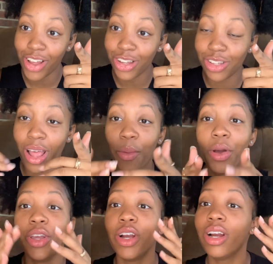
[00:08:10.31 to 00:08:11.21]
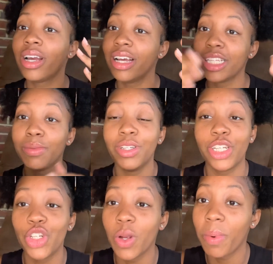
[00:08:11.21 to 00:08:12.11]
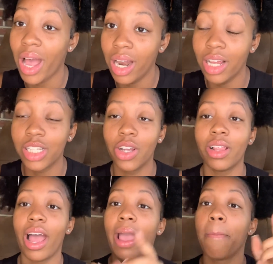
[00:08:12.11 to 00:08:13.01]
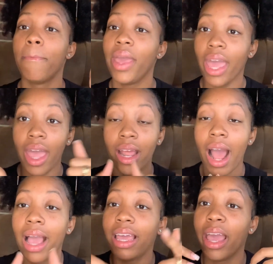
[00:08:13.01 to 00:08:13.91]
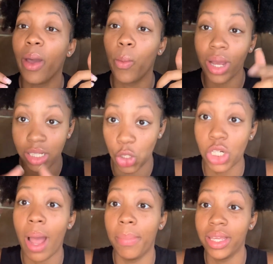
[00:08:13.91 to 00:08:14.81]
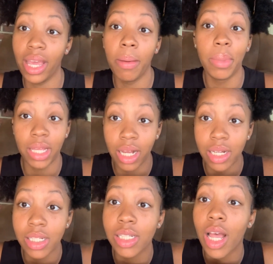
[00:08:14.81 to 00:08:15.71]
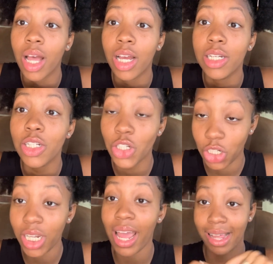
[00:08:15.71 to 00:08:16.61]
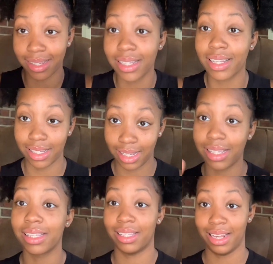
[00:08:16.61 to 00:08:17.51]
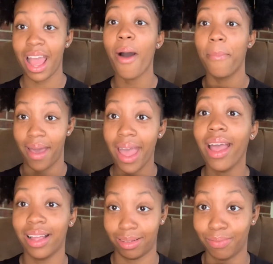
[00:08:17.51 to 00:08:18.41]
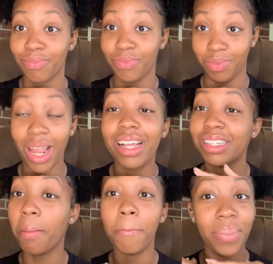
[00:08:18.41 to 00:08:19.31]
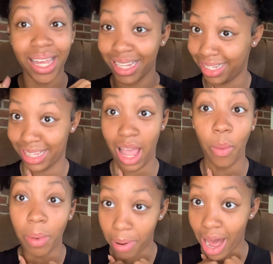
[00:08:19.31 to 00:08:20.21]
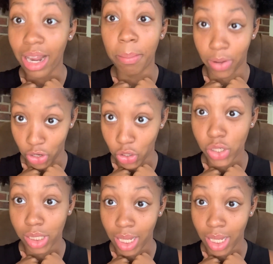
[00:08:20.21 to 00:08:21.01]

So that when your customers get your products, they're like, man, I can't wait to shop again because she has this consistency down pack. That's the biggest thing with body butters.